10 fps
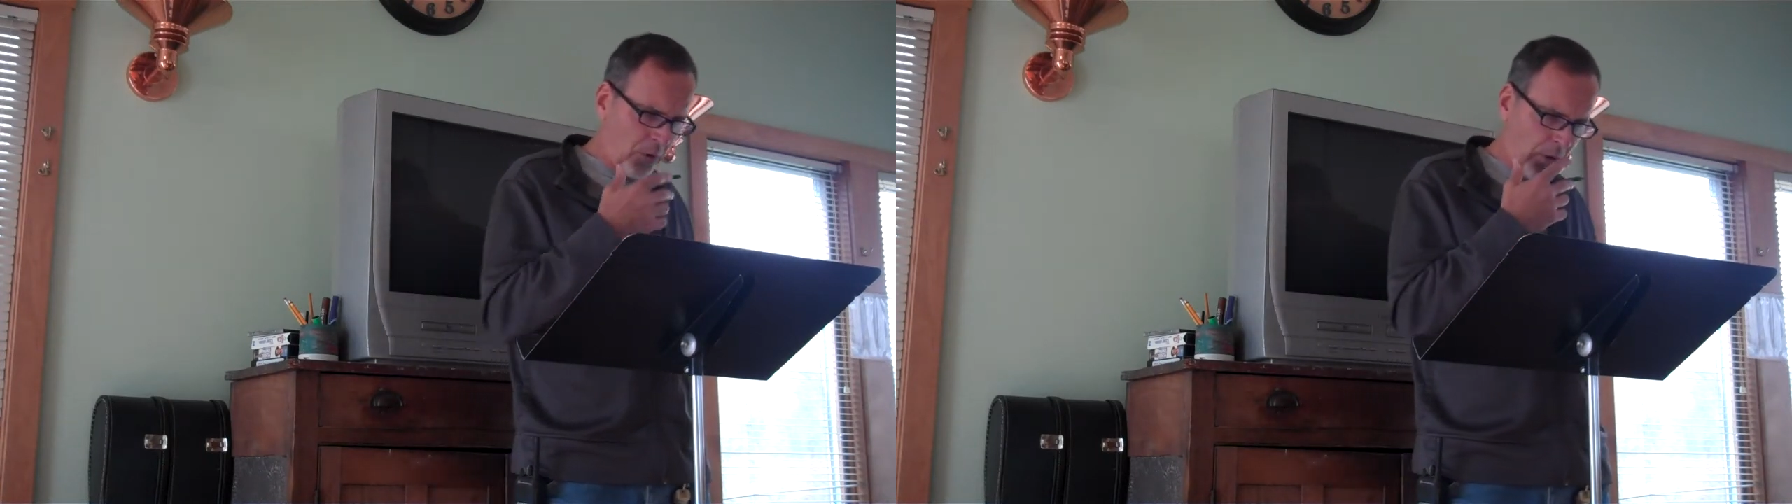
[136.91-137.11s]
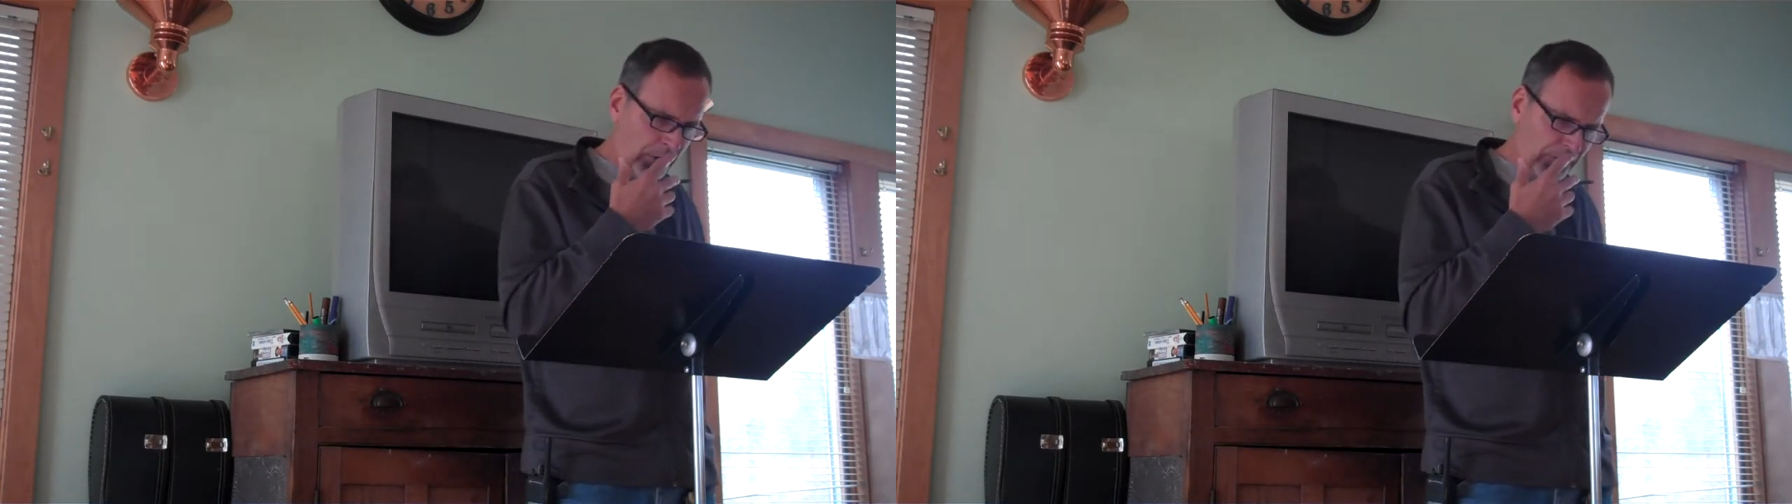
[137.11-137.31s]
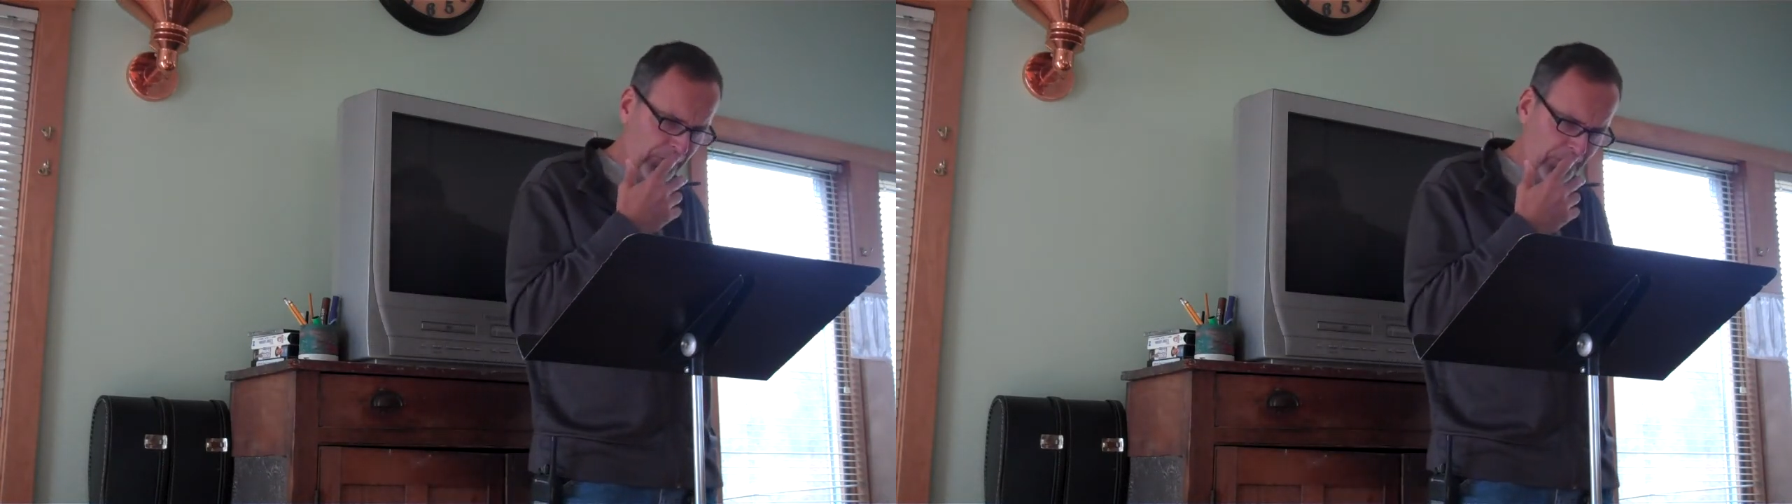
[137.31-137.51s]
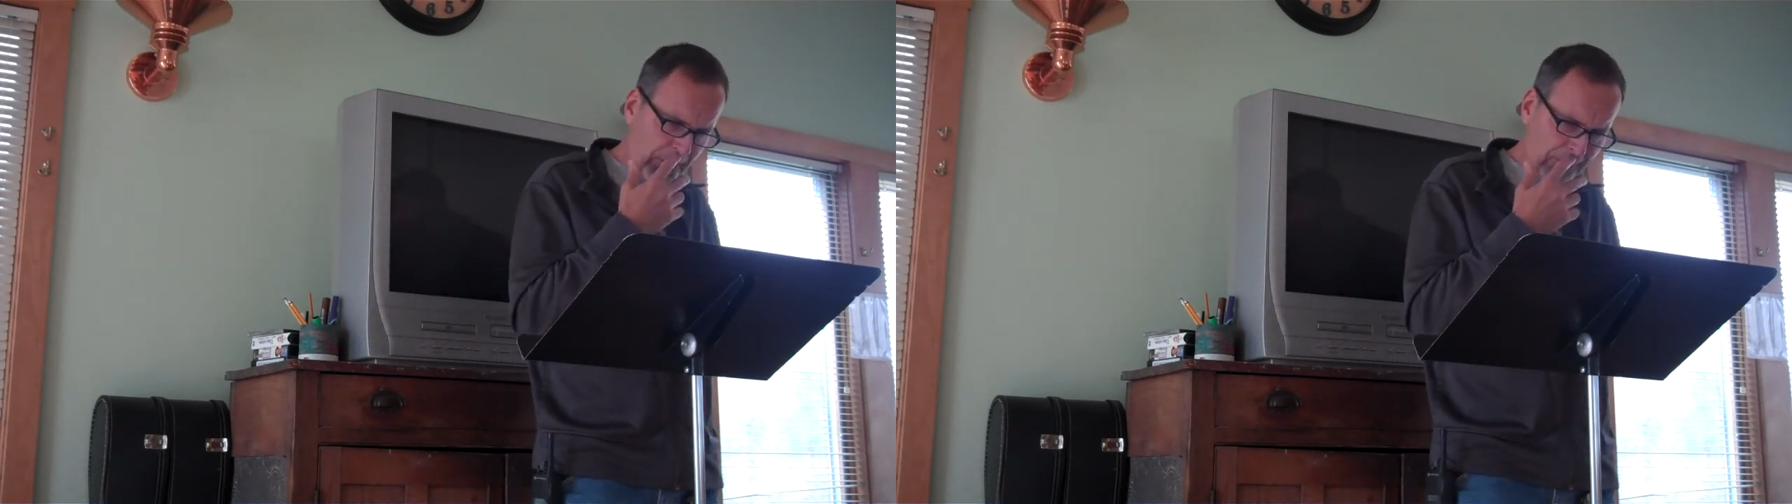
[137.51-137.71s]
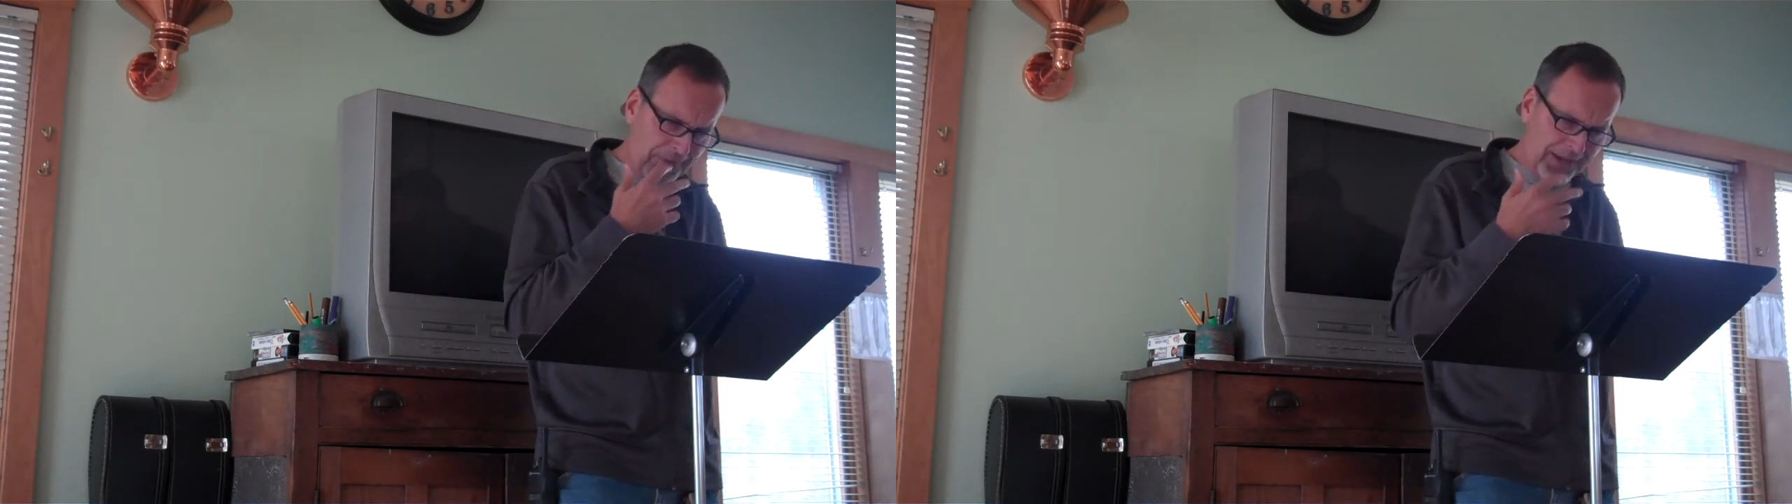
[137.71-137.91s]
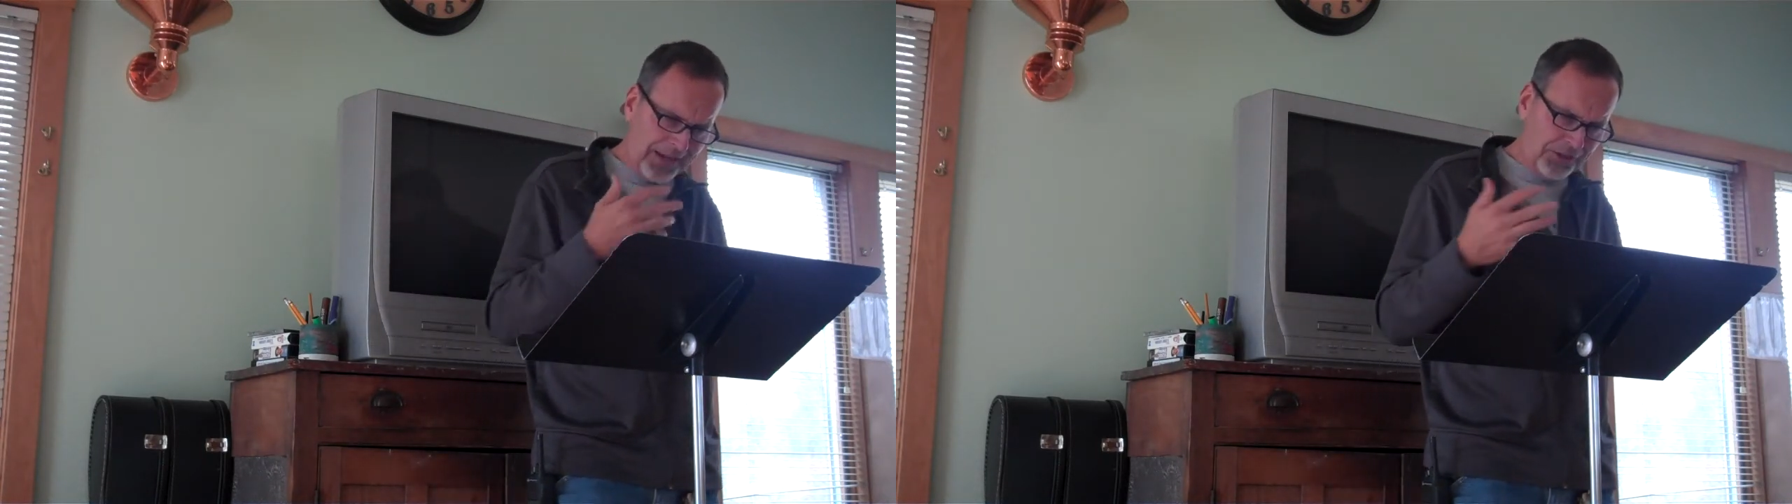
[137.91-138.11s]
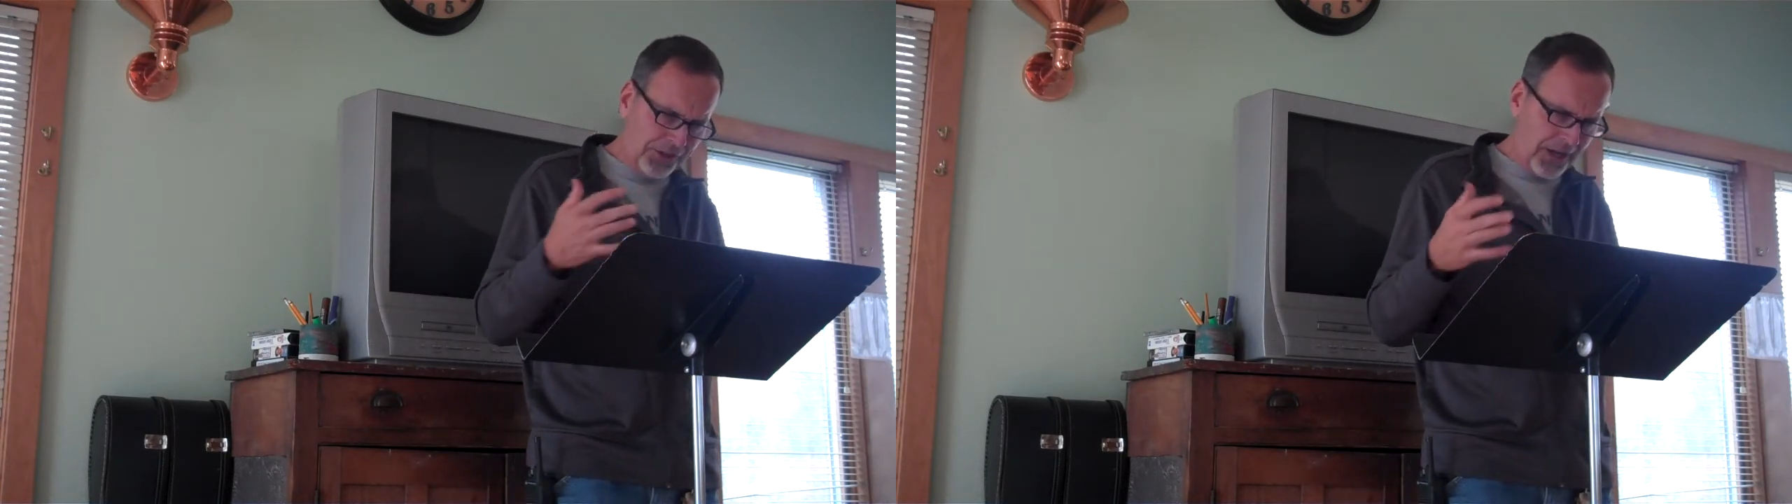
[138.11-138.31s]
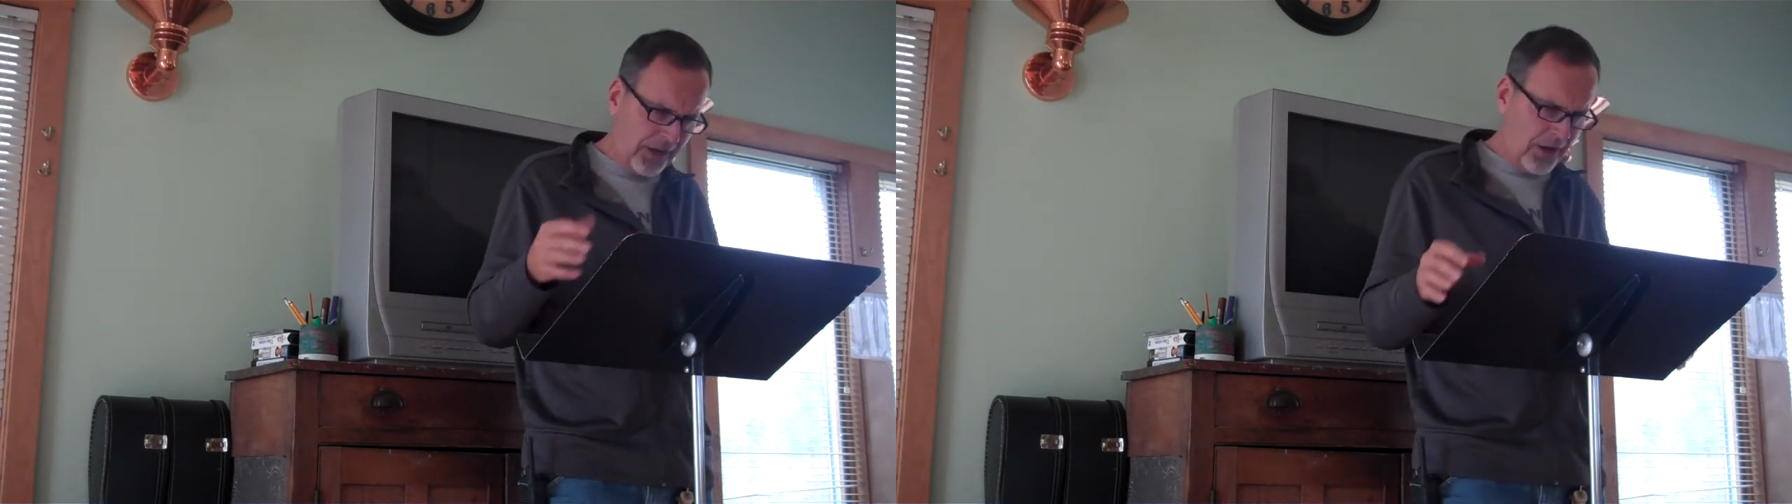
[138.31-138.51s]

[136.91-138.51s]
quotes from him, because